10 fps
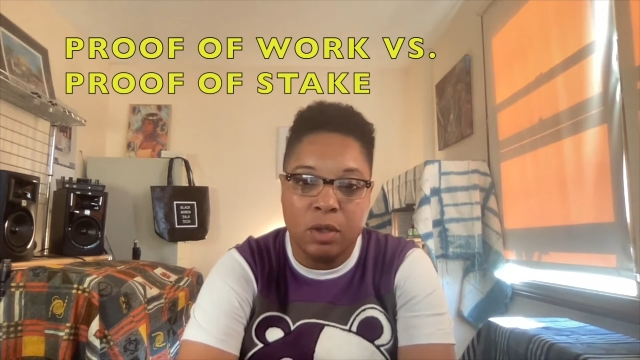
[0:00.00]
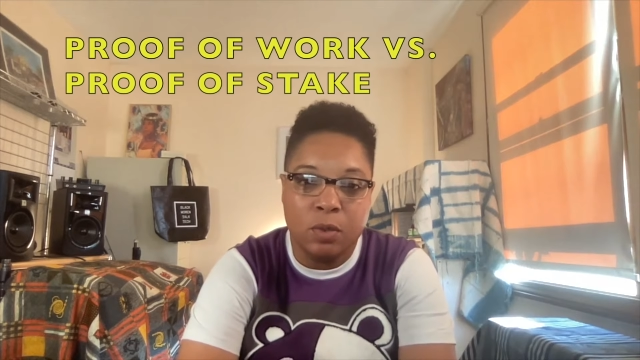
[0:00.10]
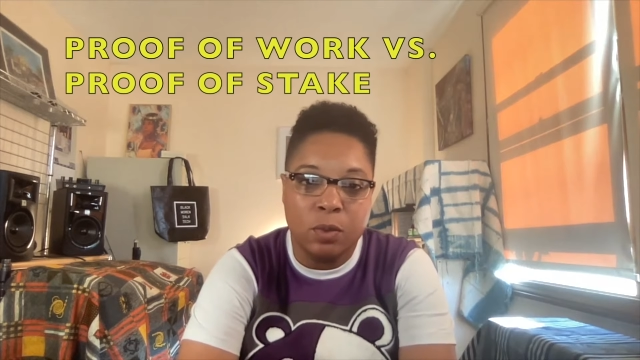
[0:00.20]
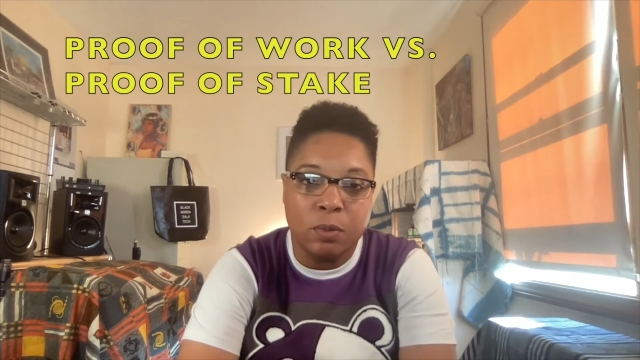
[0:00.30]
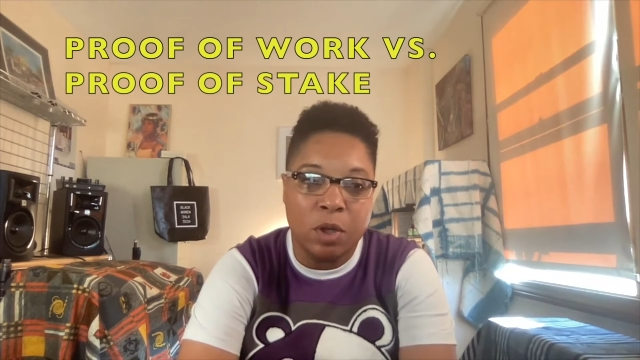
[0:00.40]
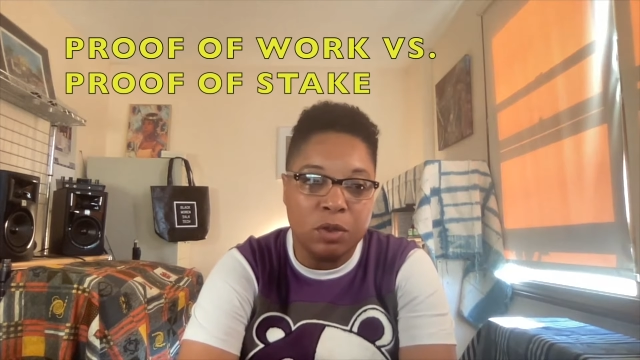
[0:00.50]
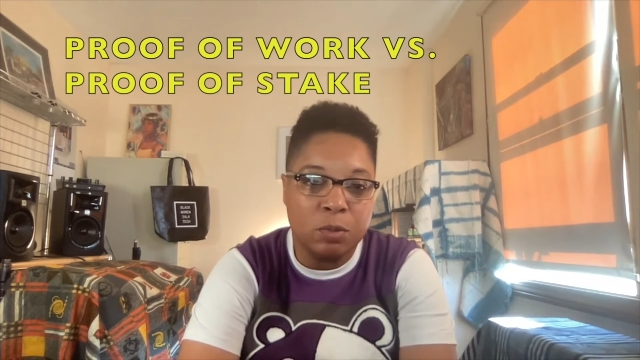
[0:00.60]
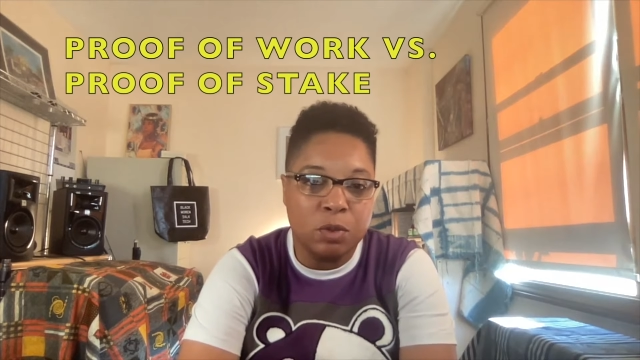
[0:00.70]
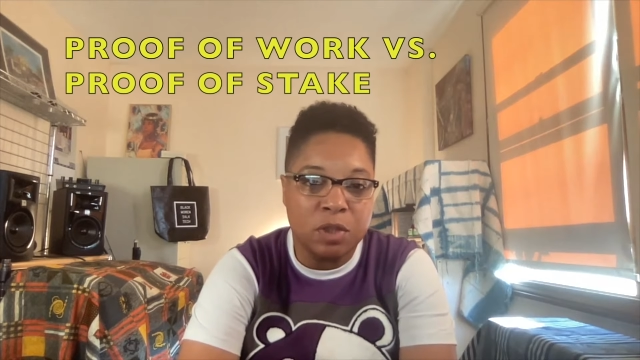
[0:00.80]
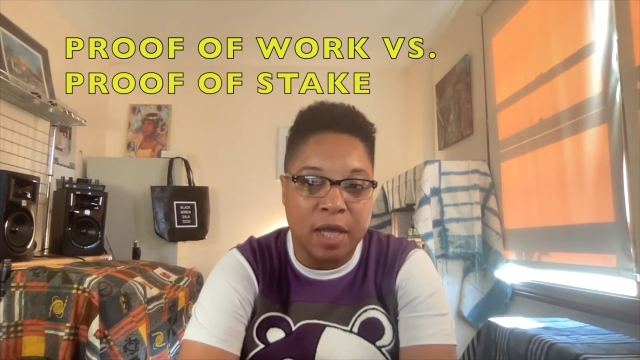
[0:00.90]
with
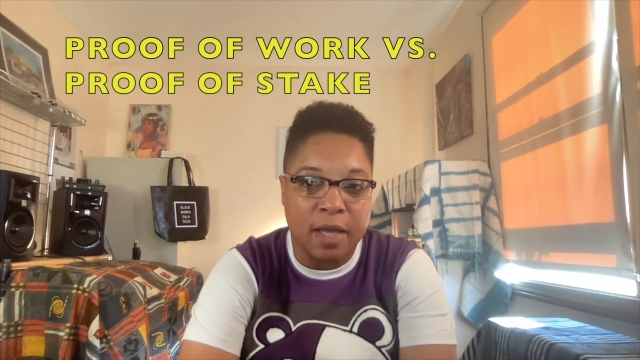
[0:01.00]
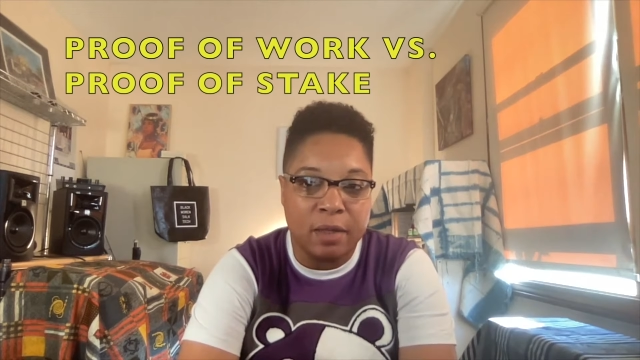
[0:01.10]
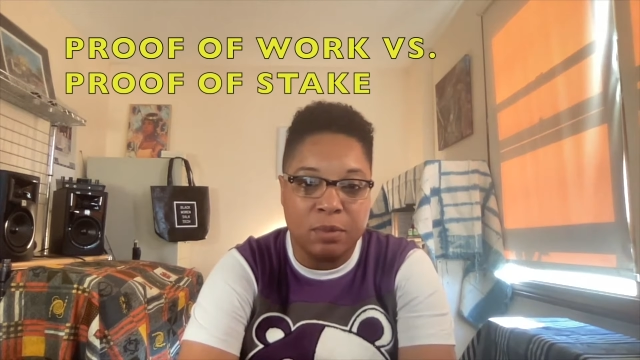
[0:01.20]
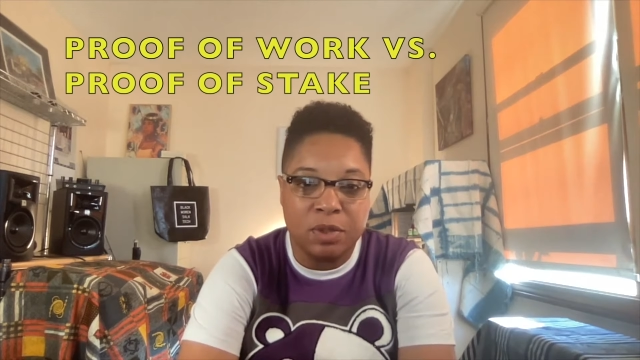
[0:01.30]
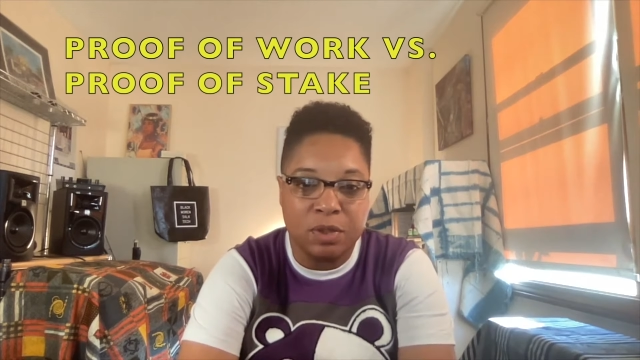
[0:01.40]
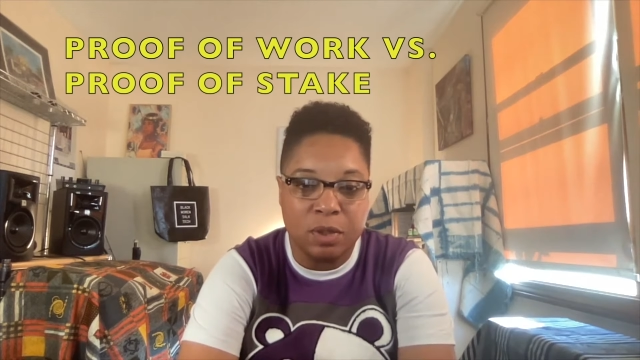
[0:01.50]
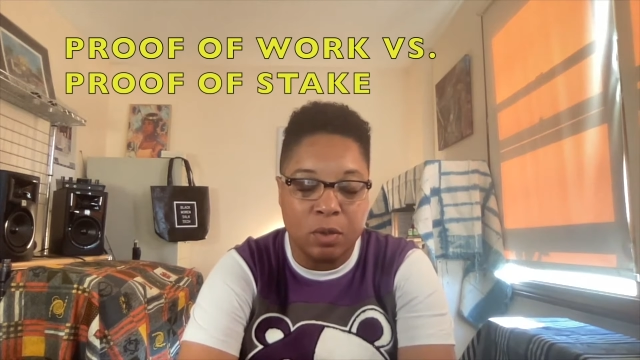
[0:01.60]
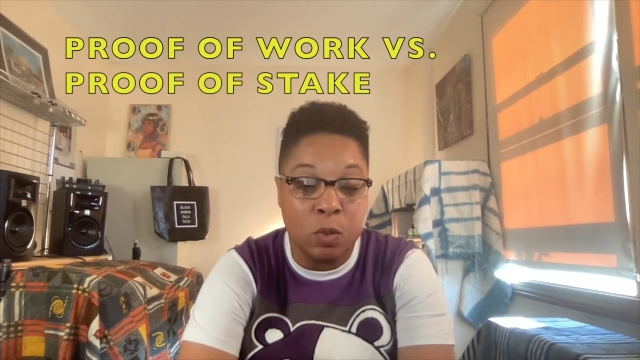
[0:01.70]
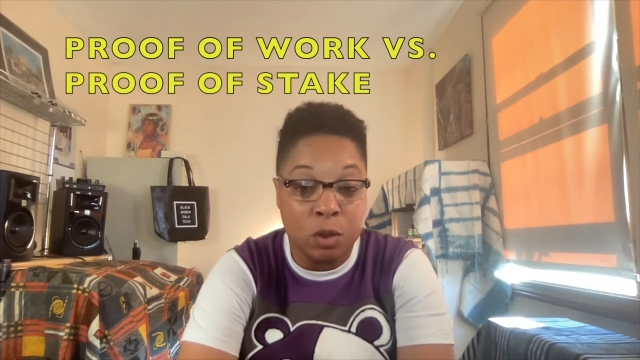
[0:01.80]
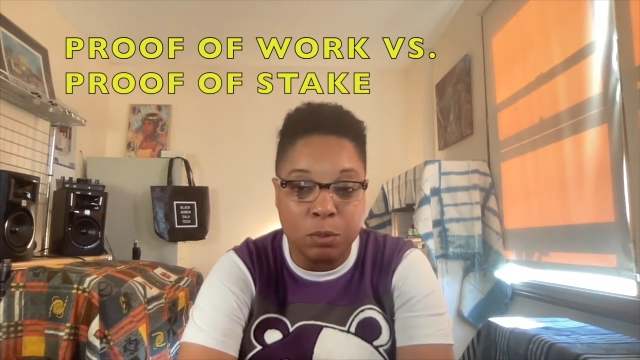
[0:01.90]
multiple tabs, a
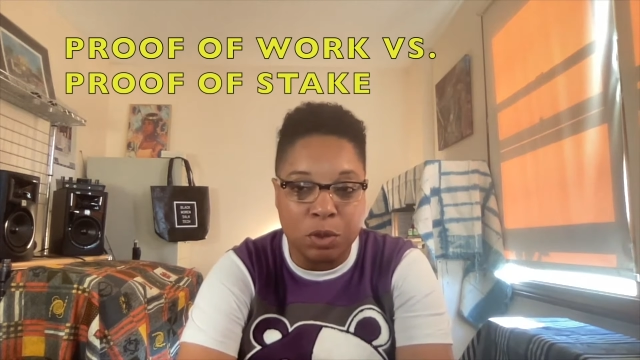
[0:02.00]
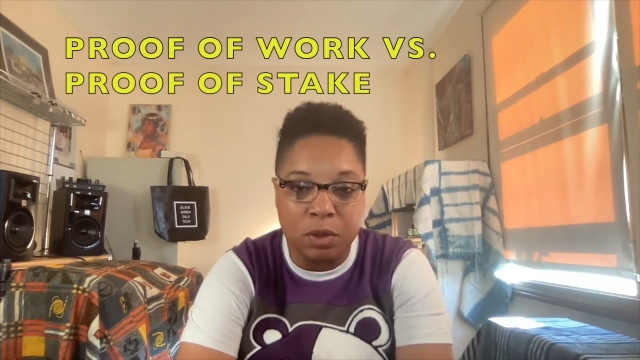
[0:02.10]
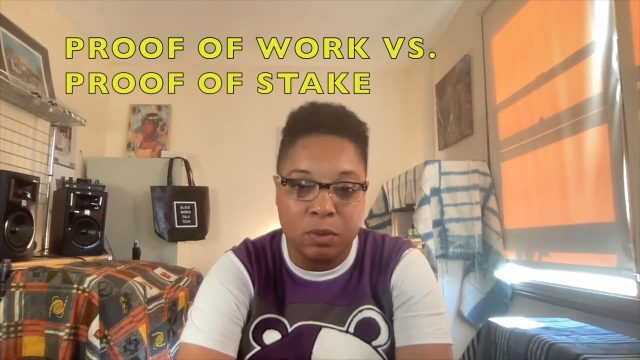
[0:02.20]
workbook,